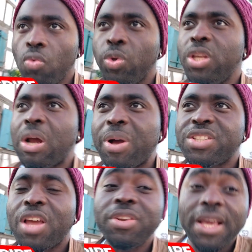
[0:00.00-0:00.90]
We need our
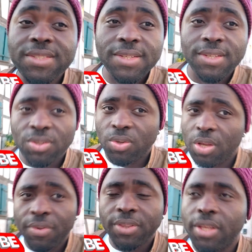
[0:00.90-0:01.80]
driving license in doing
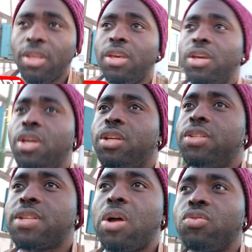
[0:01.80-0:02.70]
everything in
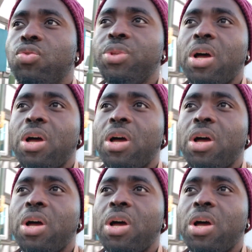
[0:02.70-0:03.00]
this country.